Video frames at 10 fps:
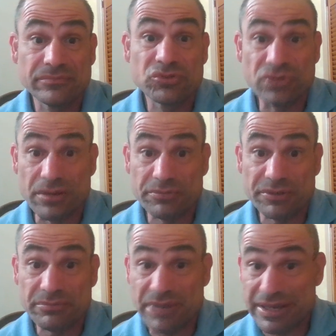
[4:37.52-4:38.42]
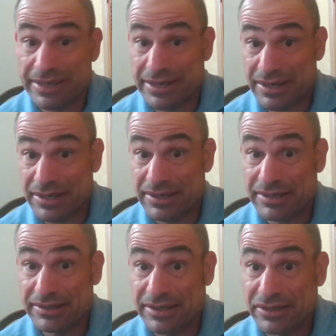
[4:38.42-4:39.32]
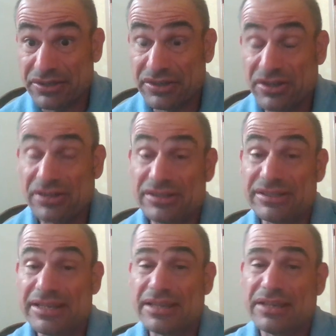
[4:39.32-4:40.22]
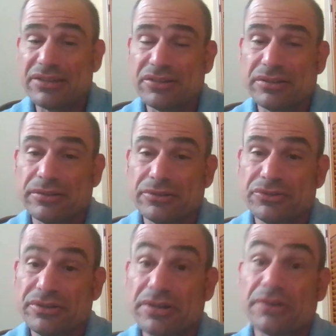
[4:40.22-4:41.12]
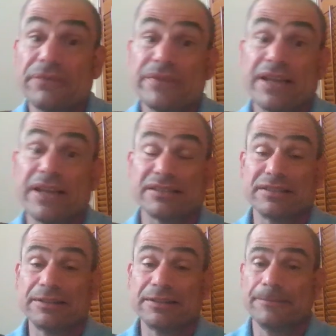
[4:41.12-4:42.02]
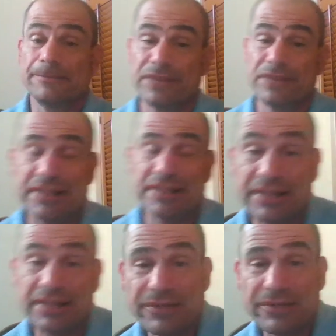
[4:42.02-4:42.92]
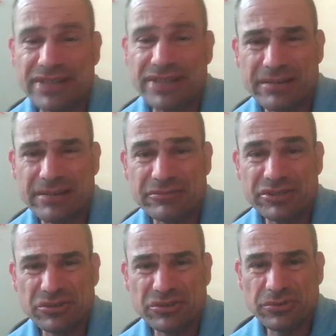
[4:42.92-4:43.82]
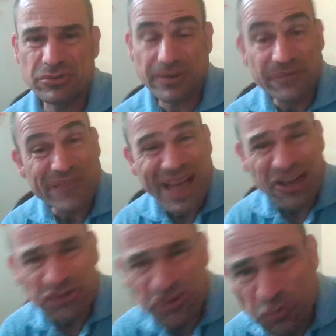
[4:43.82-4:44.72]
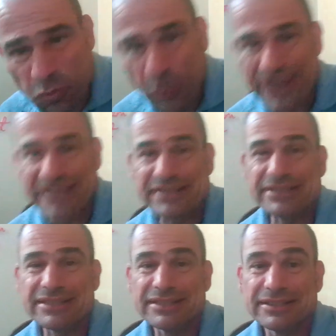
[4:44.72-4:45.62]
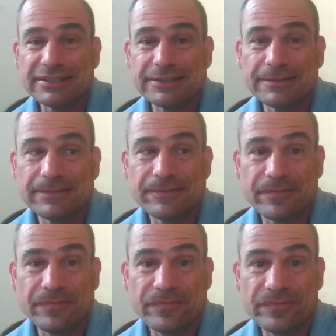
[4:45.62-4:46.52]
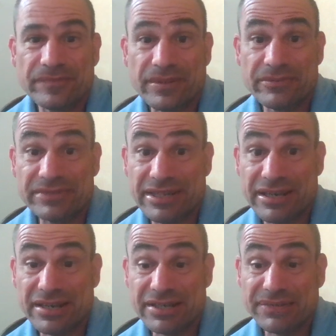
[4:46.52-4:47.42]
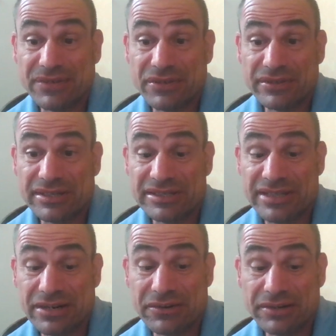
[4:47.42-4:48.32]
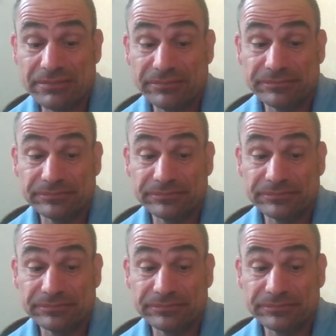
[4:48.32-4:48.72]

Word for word: dropped by AI that could cause a trigger effect and not enough time to evaluate that was AI's fault, etc.